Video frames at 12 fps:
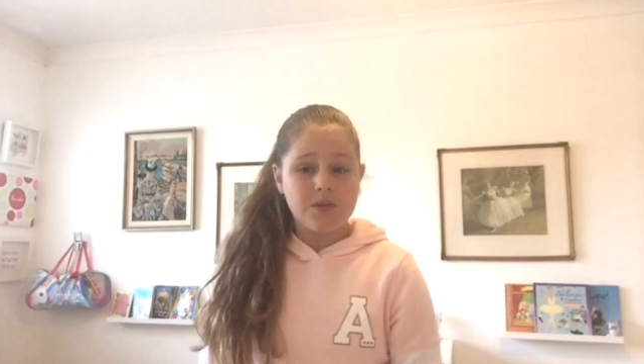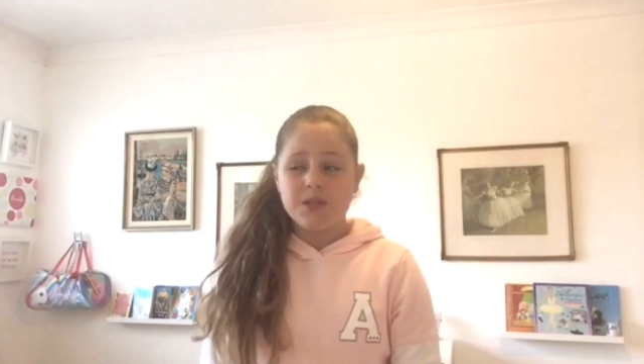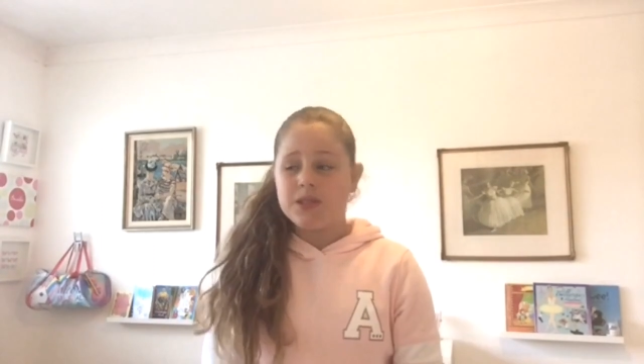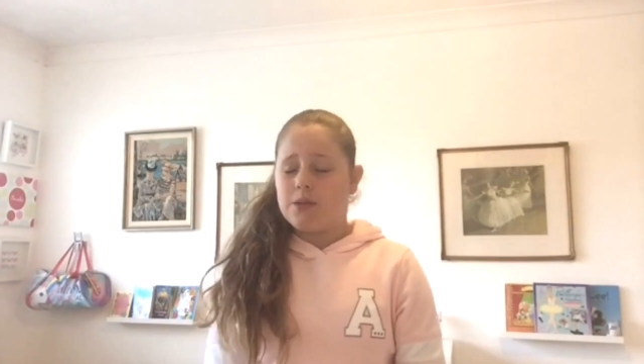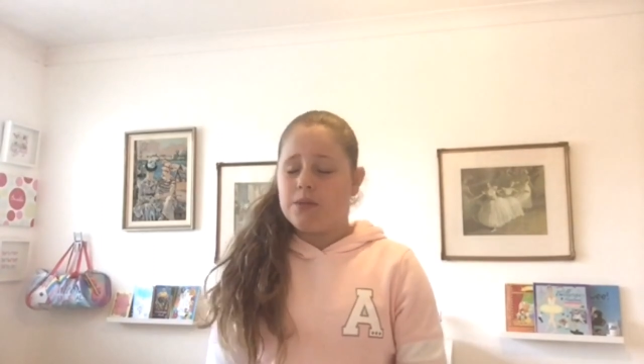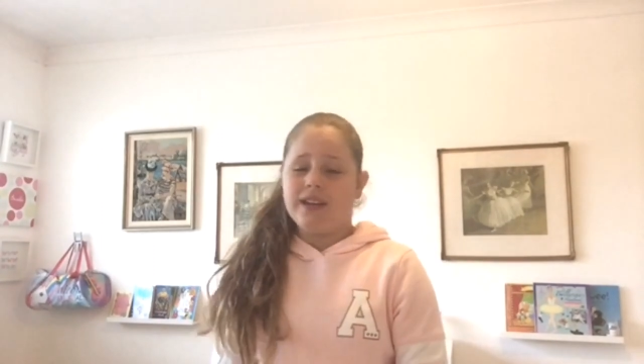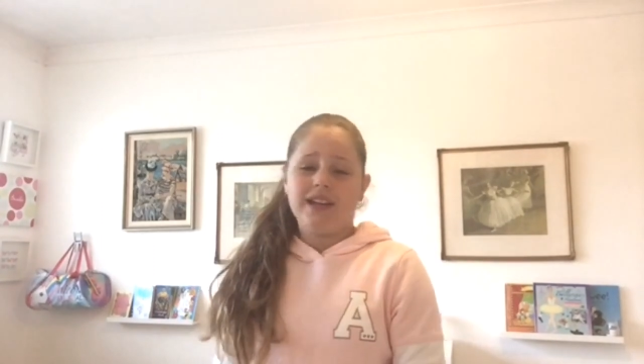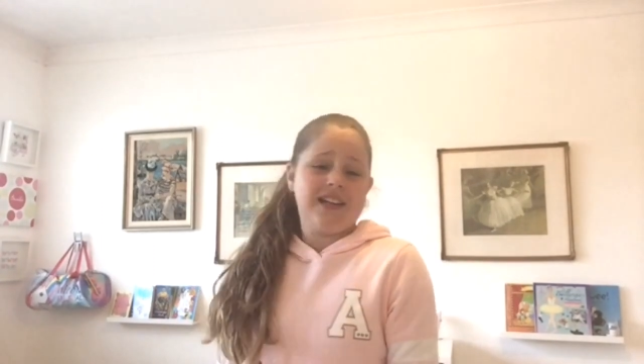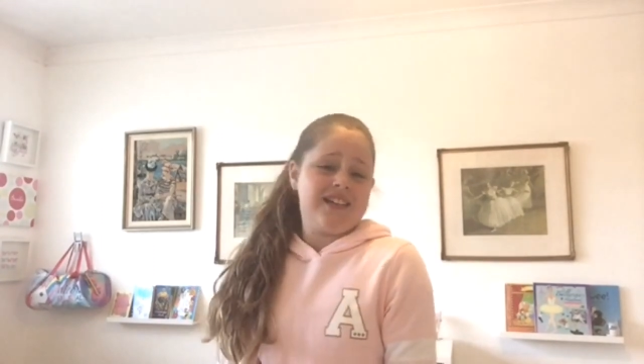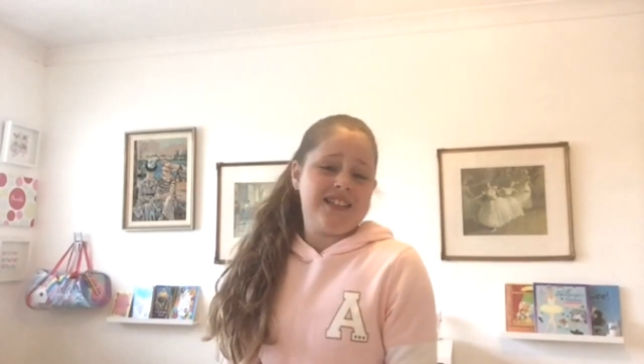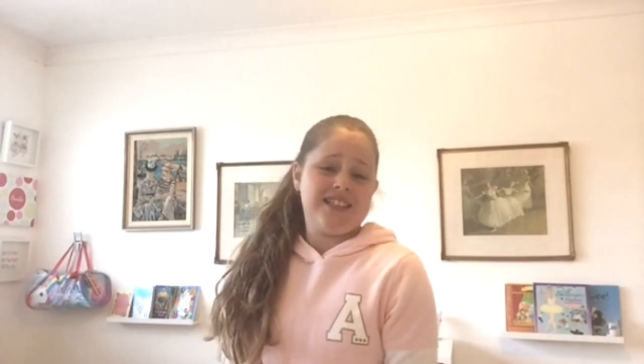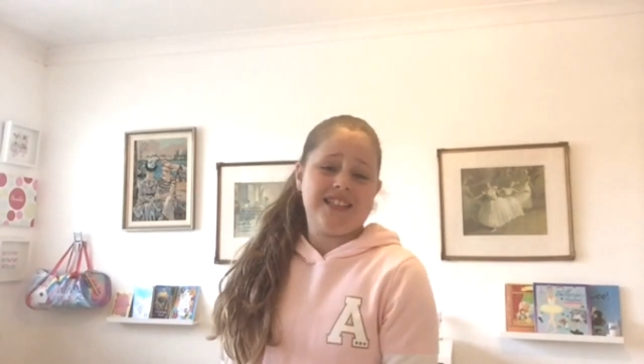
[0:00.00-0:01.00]
So we're
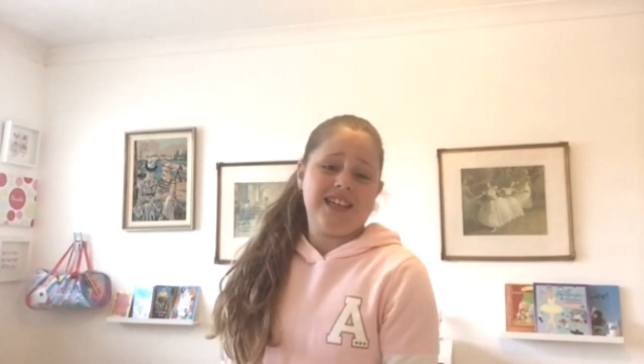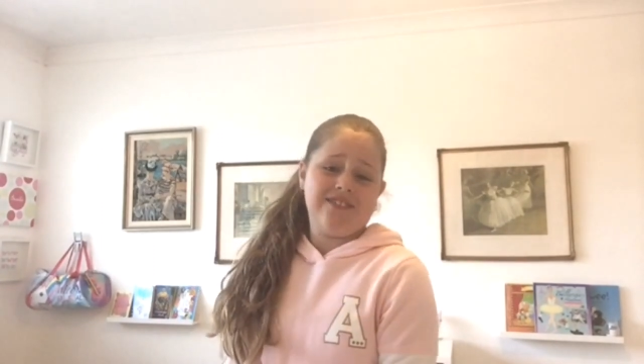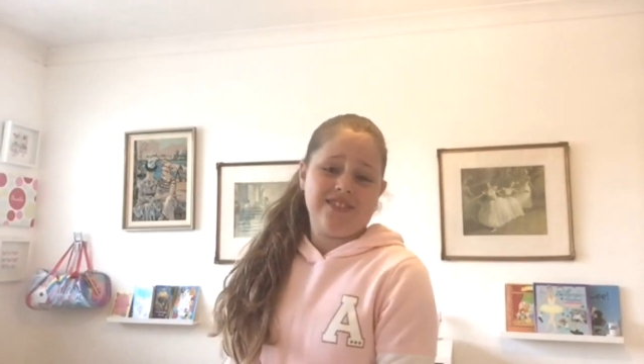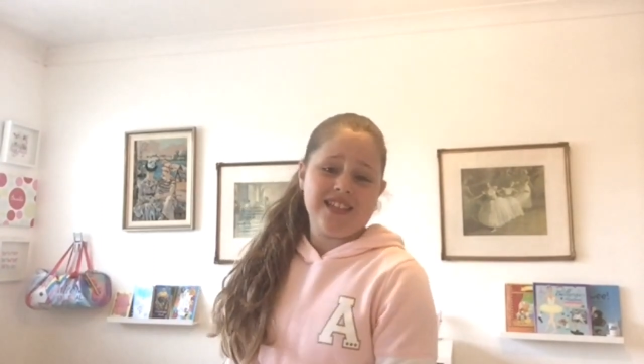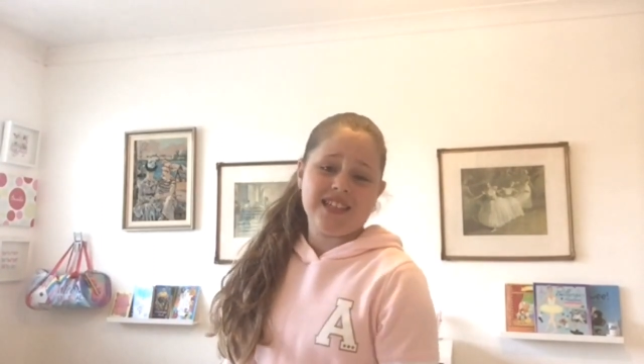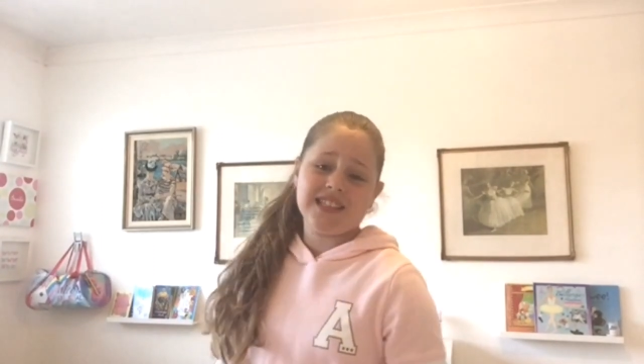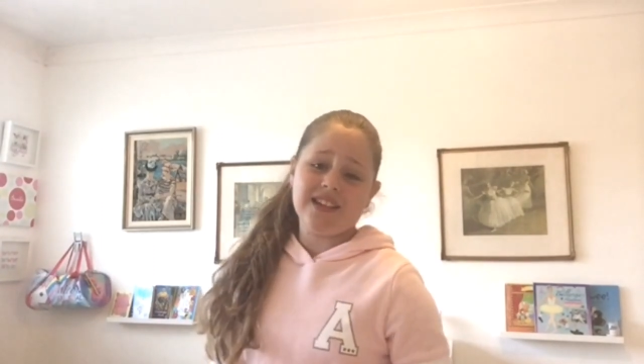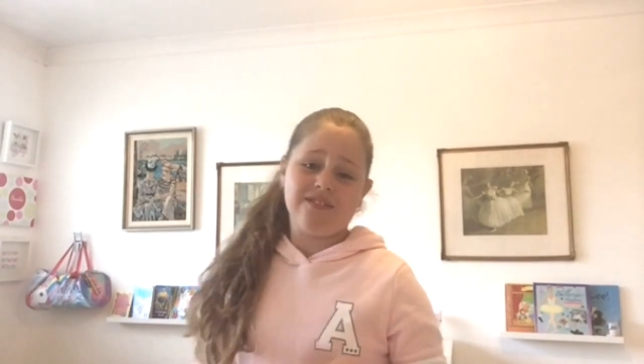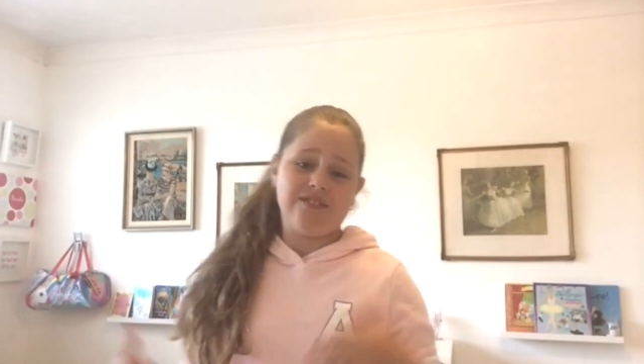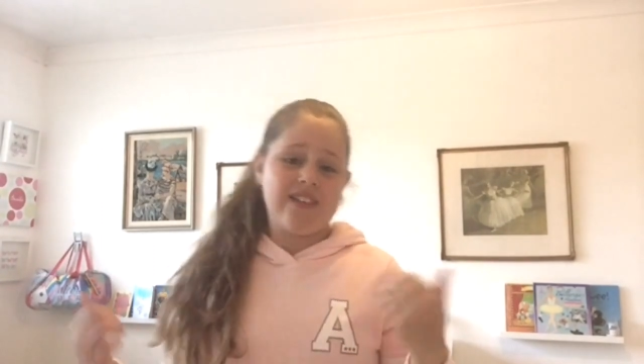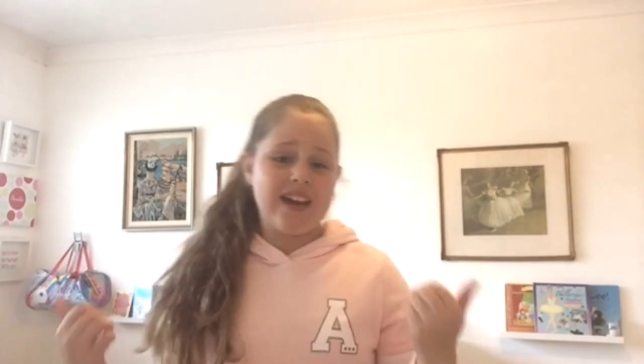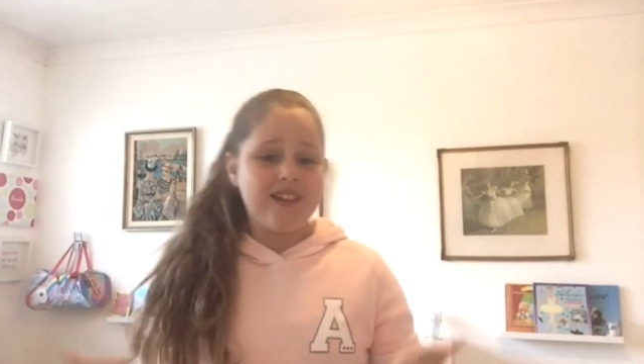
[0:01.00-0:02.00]
going to see if this
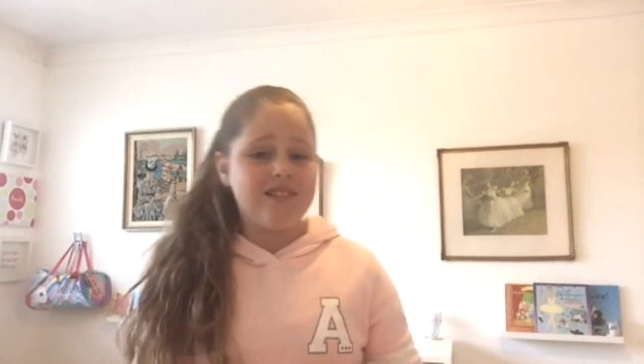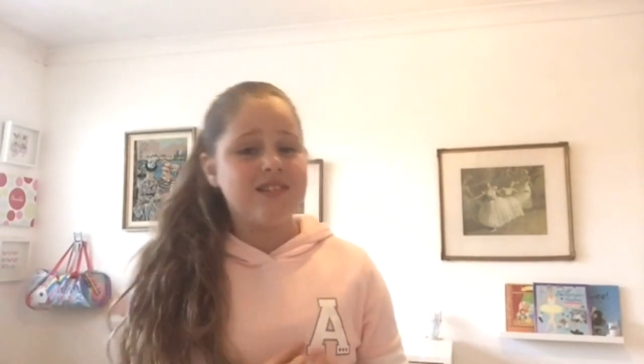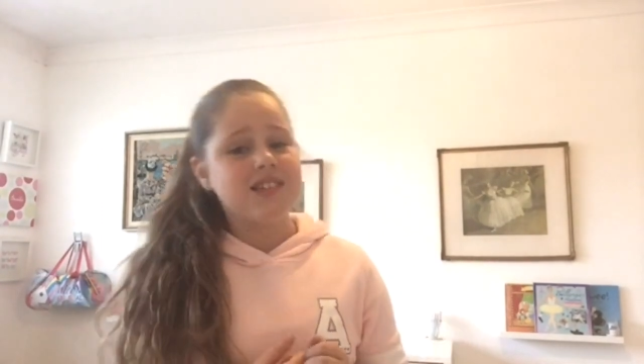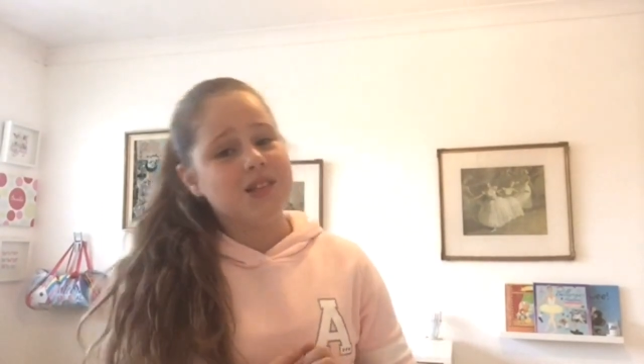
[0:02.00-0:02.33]
fails